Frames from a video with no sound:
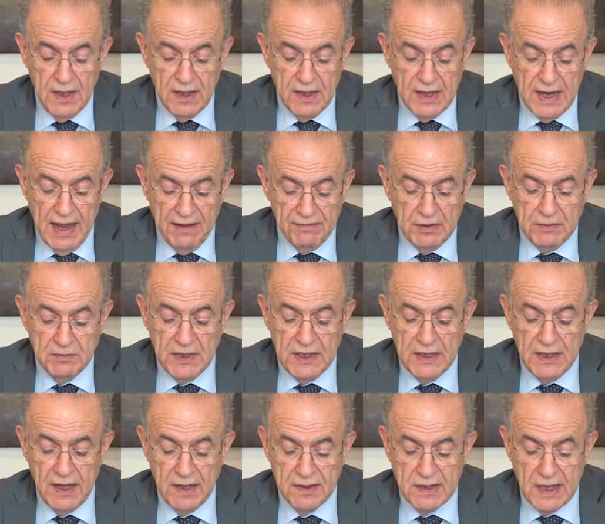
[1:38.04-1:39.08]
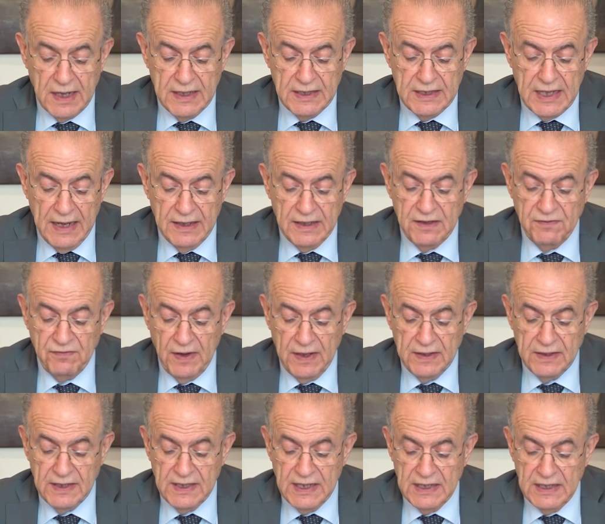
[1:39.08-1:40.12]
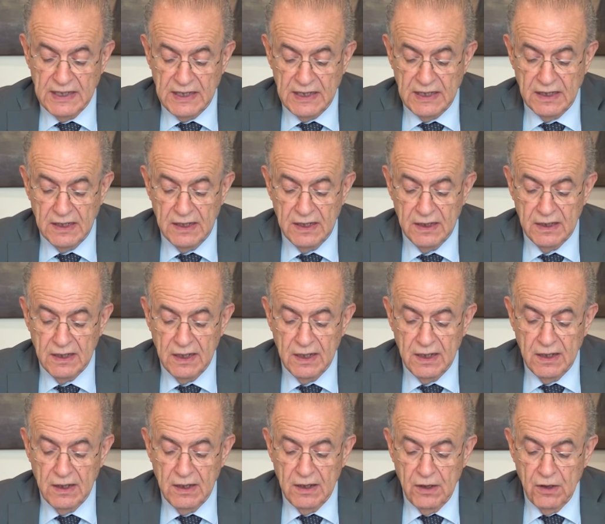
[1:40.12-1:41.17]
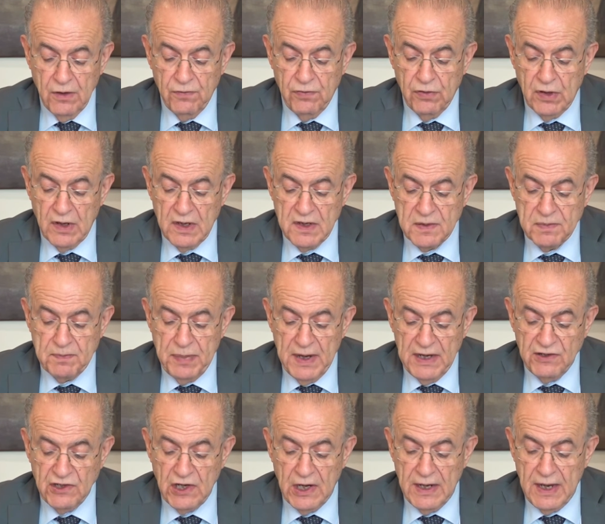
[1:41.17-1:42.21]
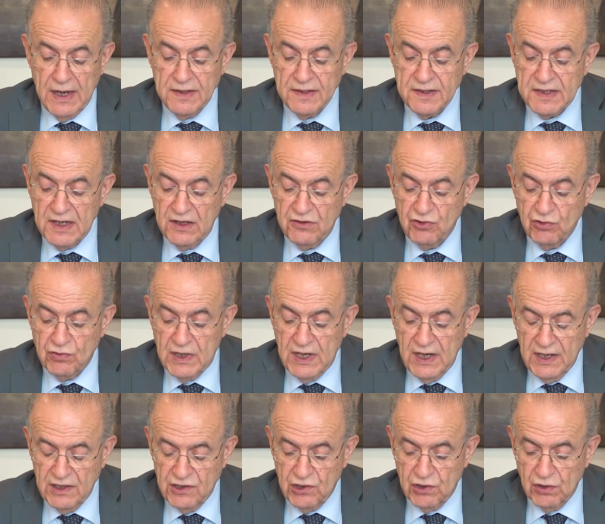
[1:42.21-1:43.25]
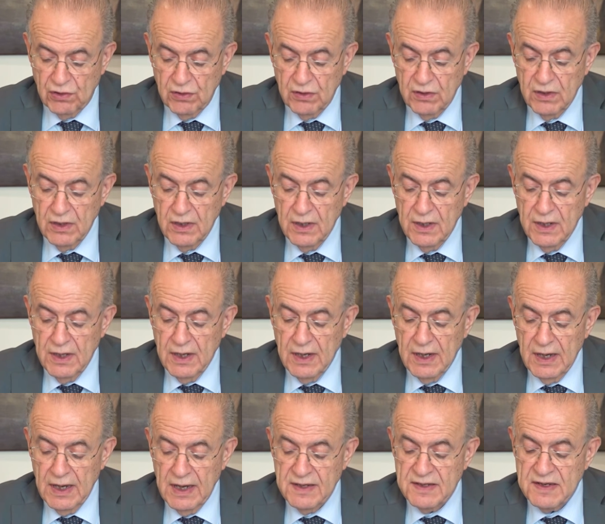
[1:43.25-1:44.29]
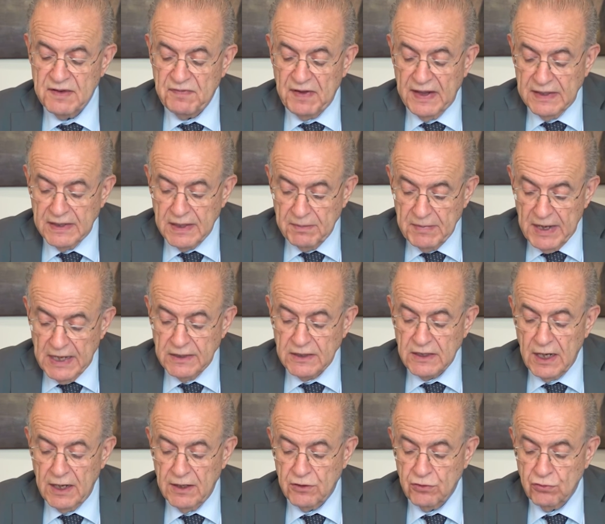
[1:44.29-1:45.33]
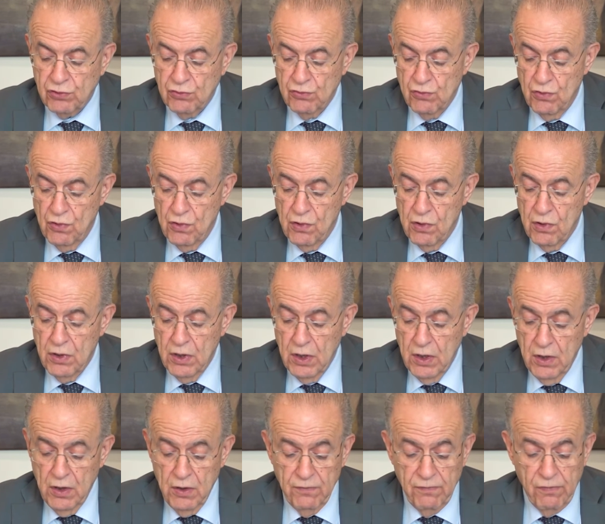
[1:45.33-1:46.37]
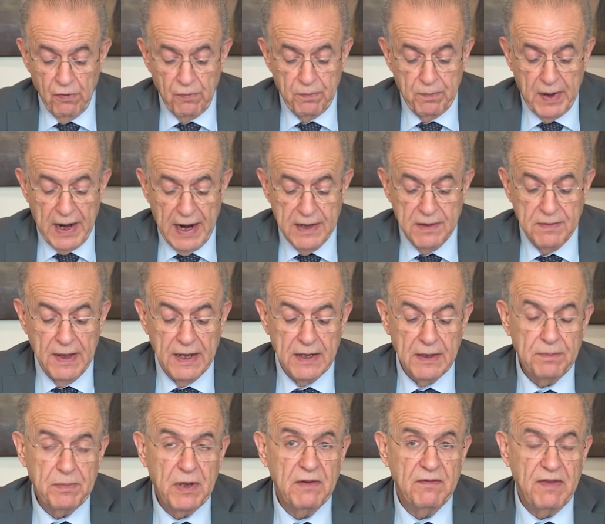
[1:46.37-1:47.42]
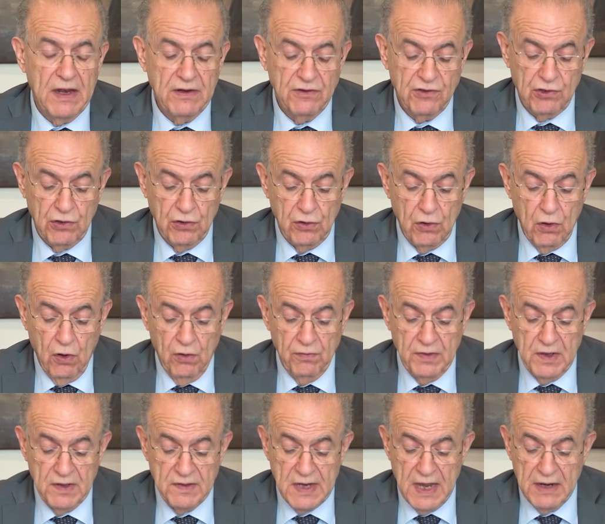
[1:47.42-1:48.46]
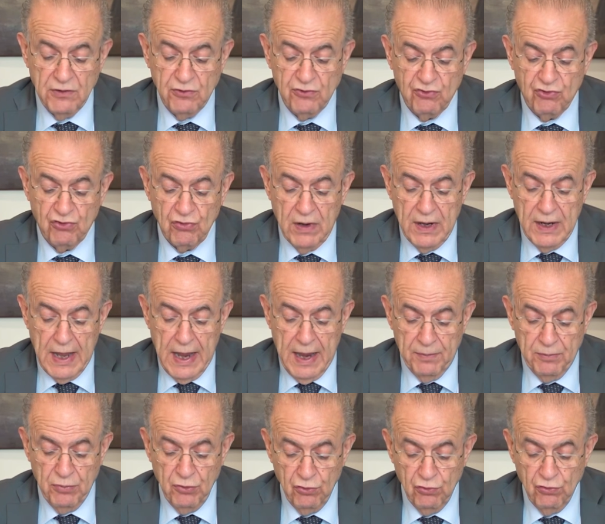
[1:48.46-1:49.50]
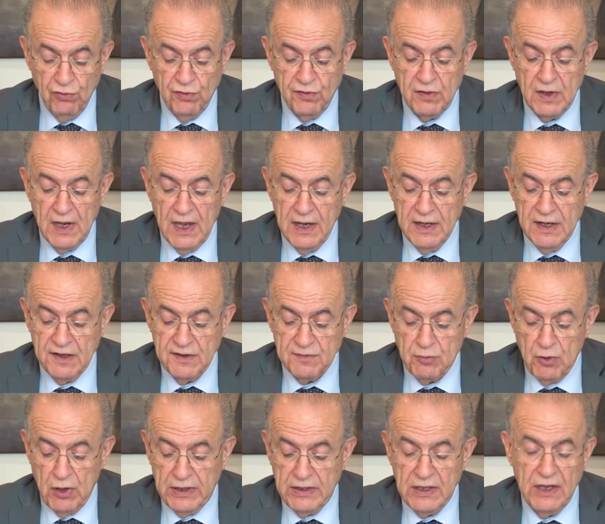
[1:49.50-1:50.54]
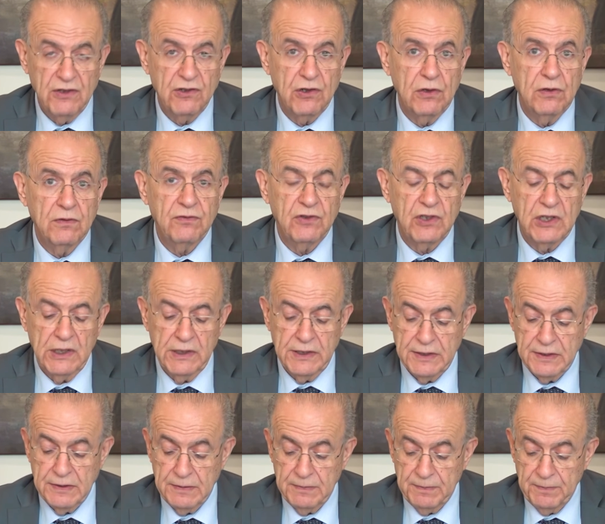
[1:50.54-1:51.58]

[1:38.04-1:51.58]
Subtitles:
The government has identified the need for a specialized education as a fundamental tool for primary prevention of the sexual abuse and exploitation of children.